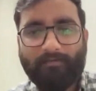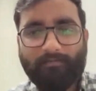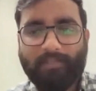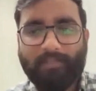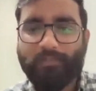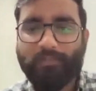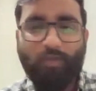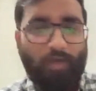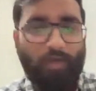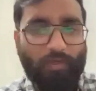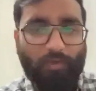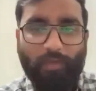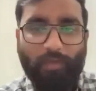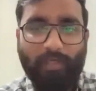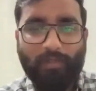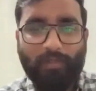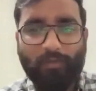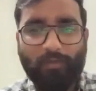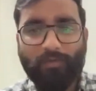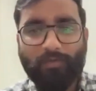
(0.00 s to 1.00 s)
is not
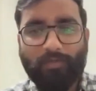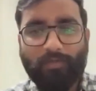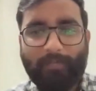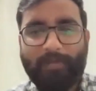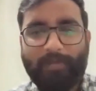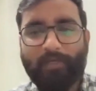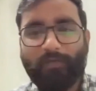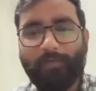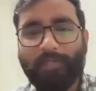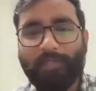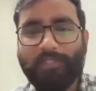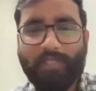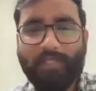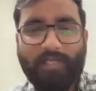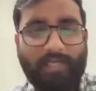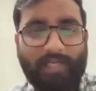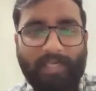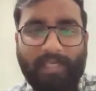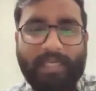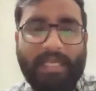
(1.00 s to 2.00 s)
going to come into picture
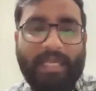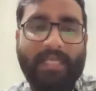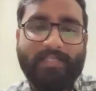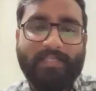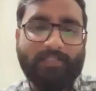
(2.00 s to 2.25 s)
again